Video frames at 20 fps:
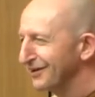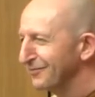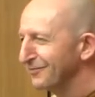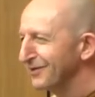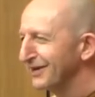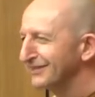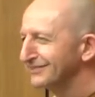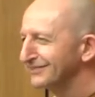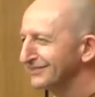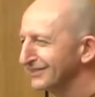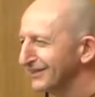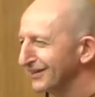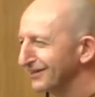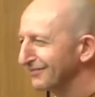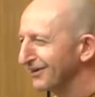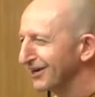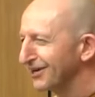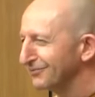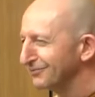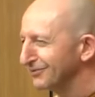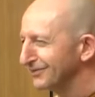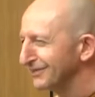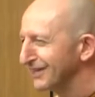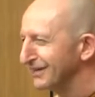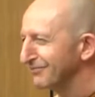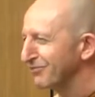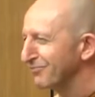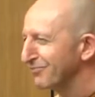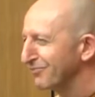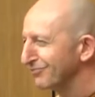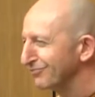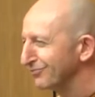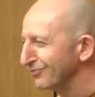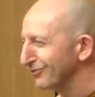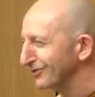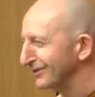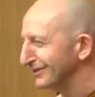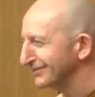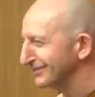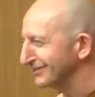Uh, amazing, incredible. Never
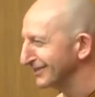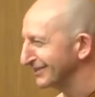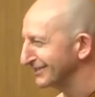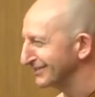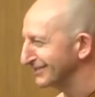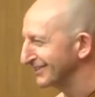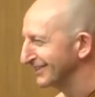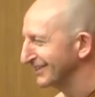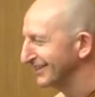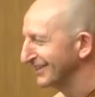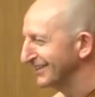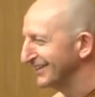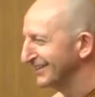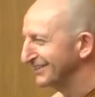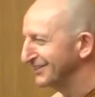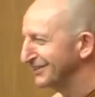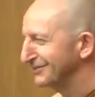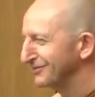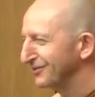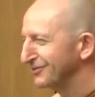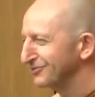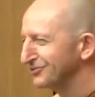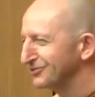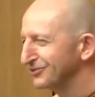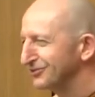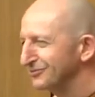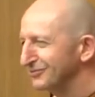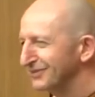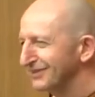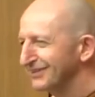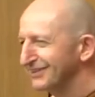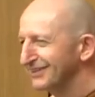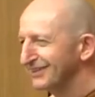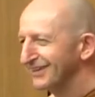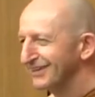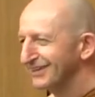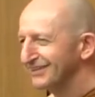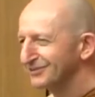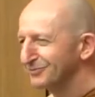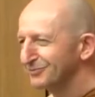before has such devotion been
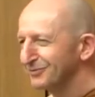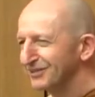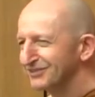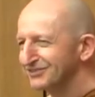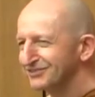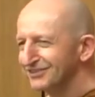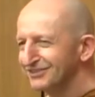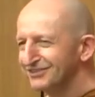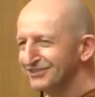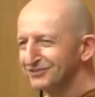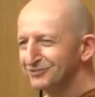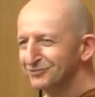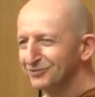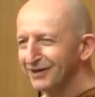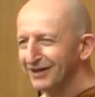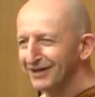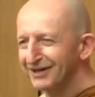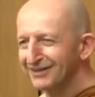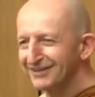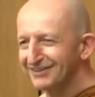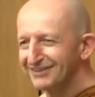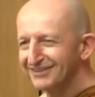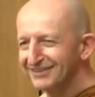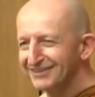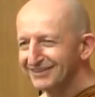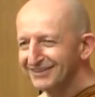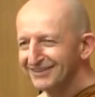expressed in this way.